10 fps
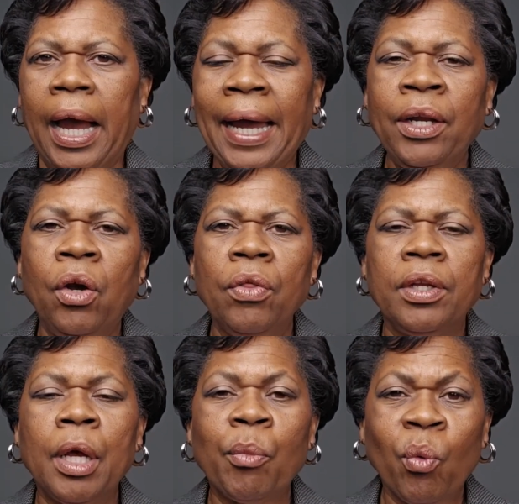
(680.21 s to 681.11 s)
I know
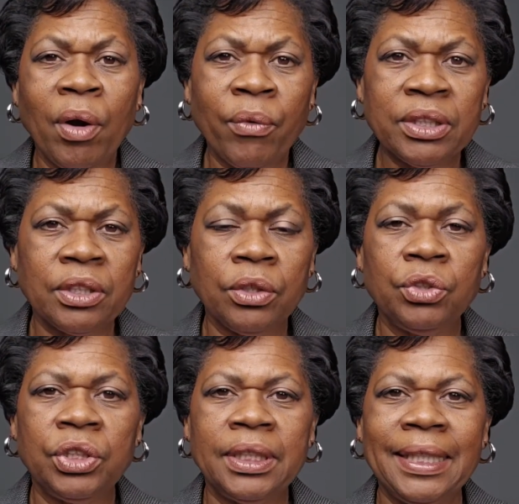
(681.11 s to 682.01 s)
the number one
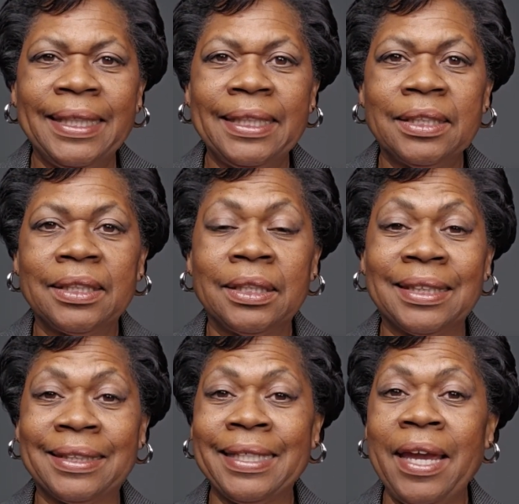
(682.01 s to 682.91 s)
resolution is
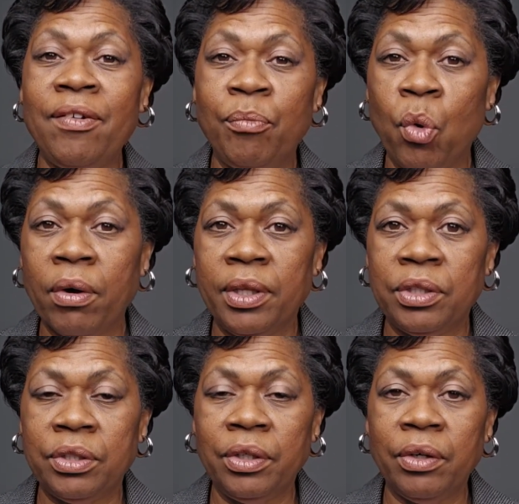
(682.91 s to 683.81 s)
to save more
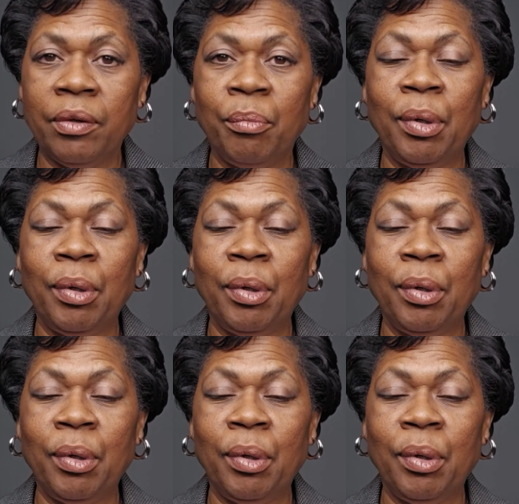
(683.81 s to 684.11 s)
this year,